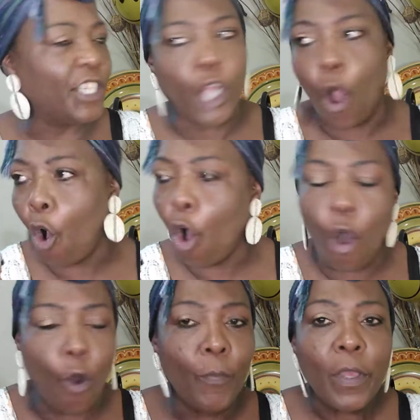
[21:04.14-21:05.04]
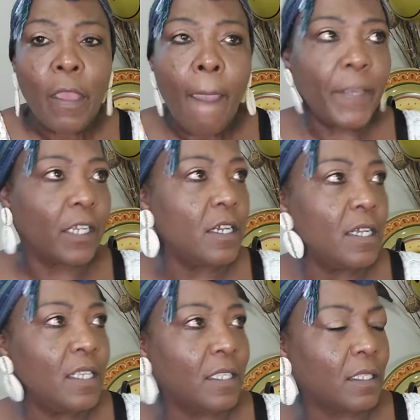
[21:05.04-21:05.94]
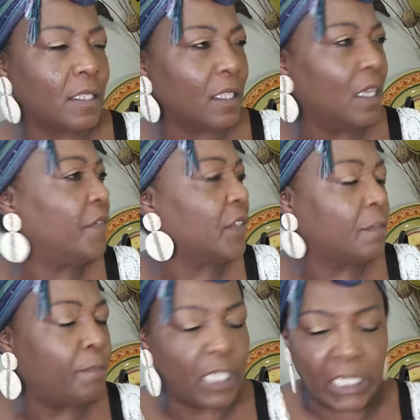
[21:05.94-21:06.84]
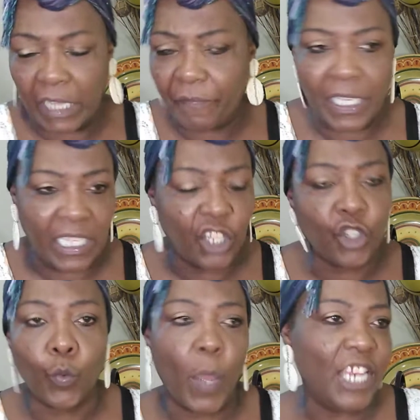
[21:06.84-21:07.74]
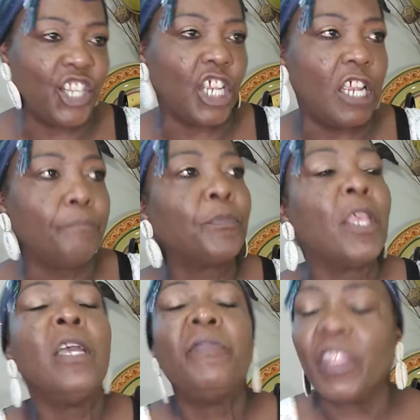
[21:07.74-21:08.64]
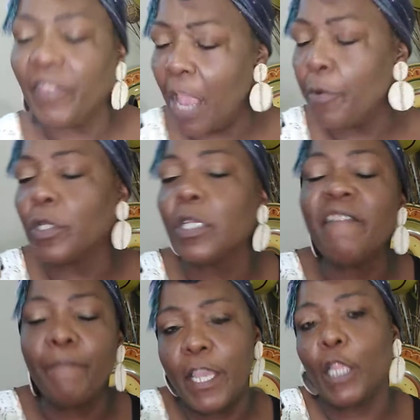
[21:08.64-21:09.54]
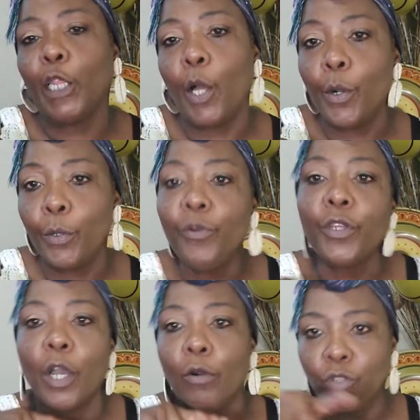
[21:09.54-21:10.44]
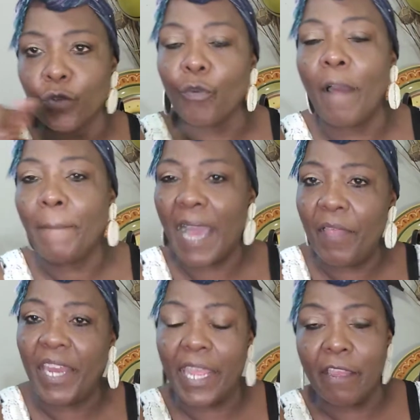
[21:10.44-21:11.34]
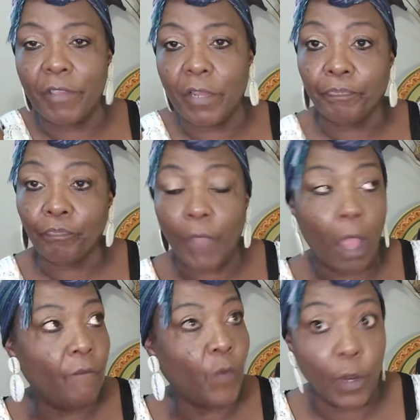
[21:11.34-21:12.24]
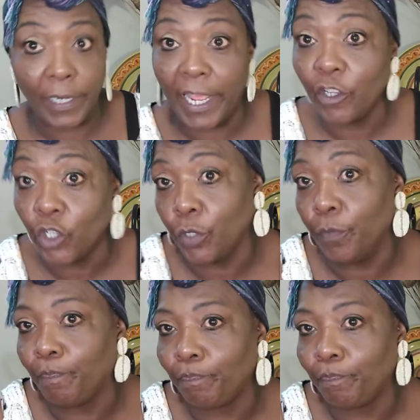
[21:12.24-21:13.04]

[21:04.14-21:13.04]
to go home because of a specific situation, that they would give me a load, to run by that area for a day or two.